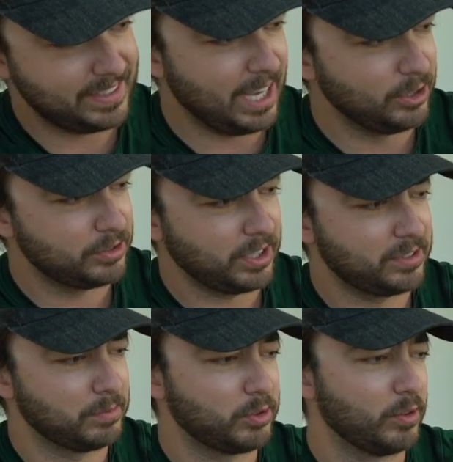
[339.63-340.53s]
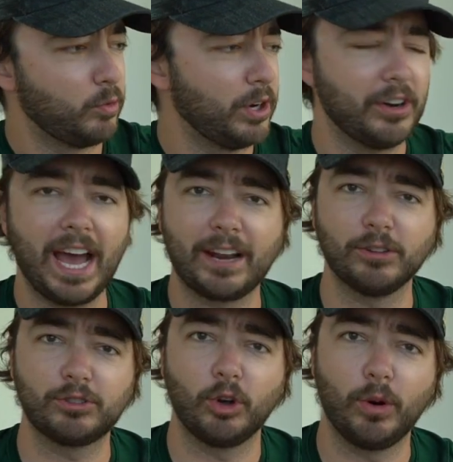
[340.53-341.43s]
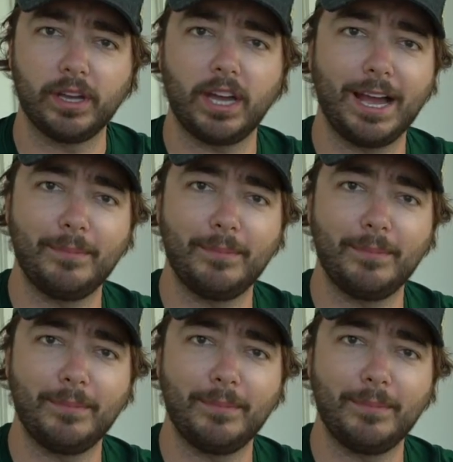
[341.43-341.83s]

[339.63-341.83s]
now looks like some sort of weird adult toy. I